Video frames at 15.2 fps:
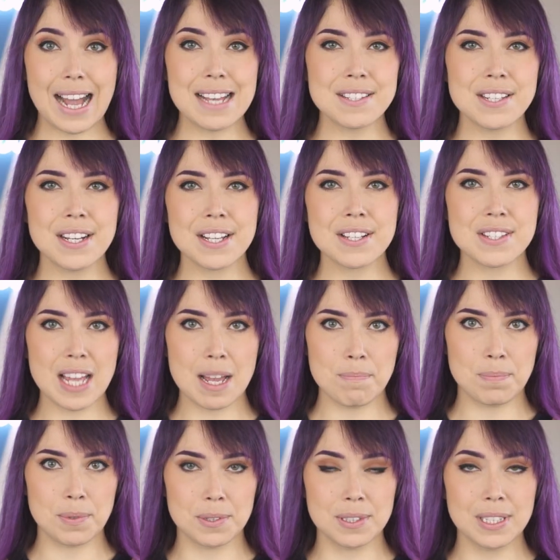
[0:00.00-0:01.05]
As an
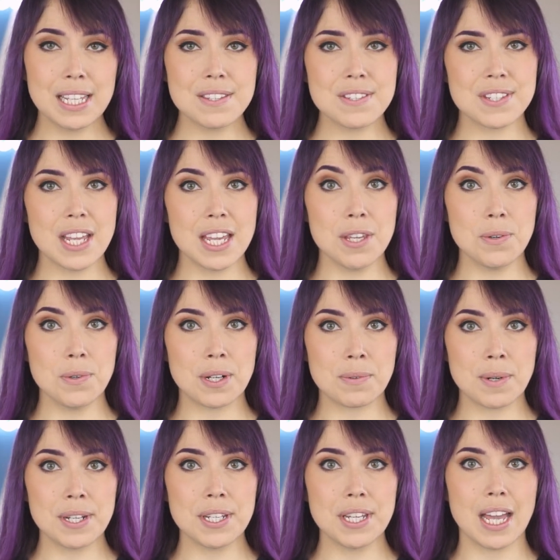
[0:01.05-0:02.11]
example, let's say you
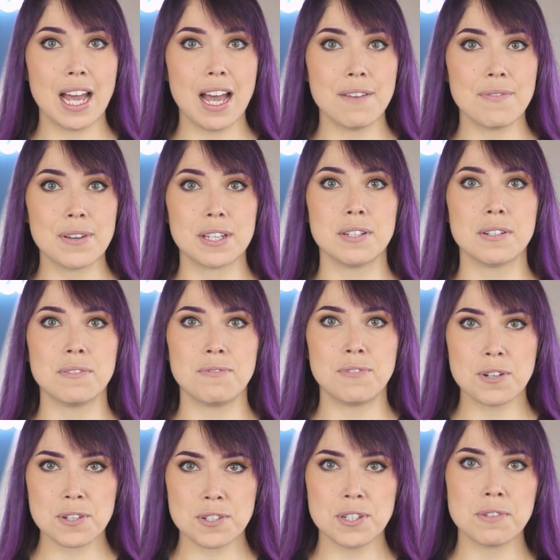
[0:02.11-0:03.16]
already have a
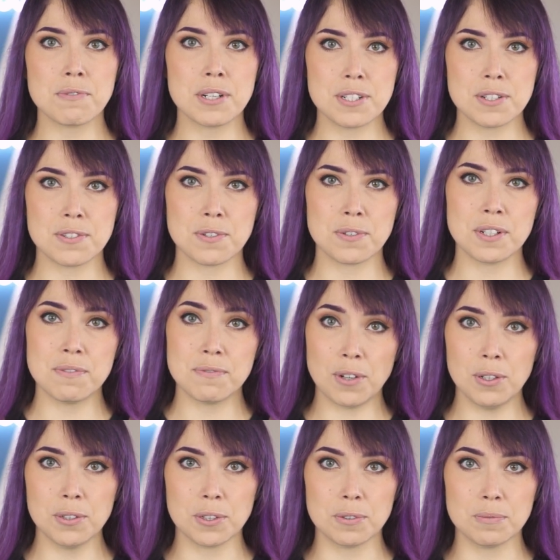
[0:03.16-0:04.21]
conversion registered in
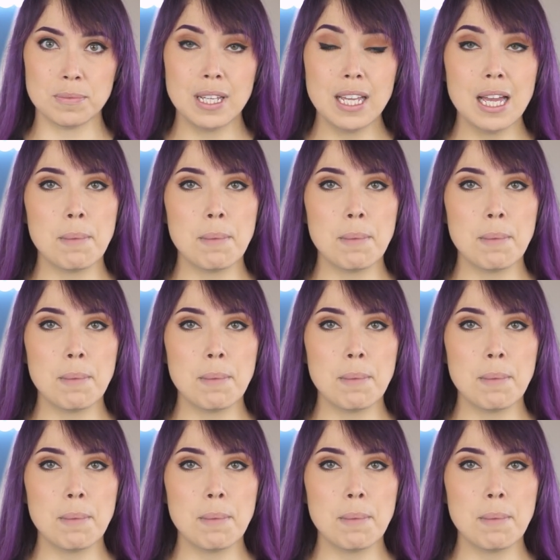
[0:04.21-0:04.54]
Voluum,